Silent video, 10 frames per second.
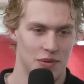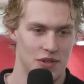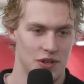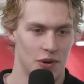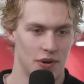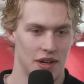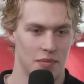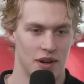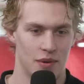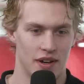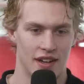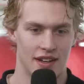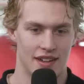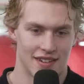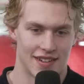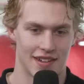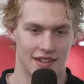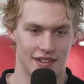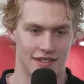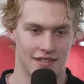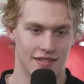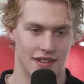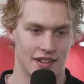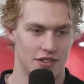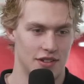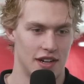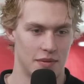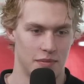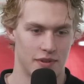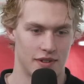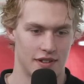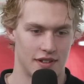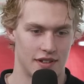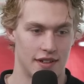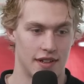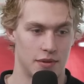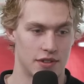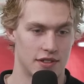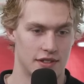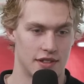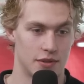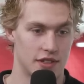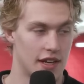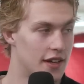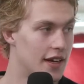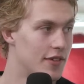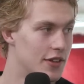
was going in my way, and I stood up. It was kind of heavy